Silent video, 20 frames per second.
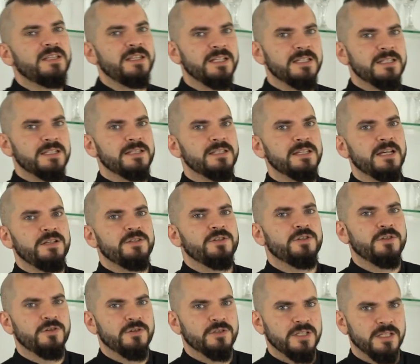things inside your
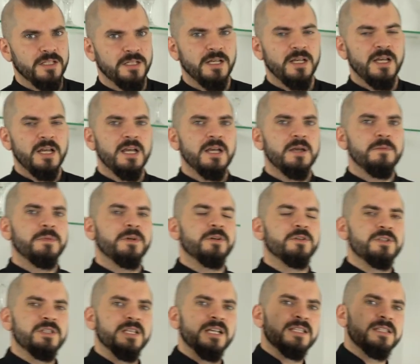cocktail,
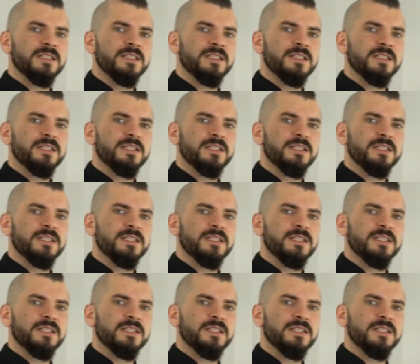because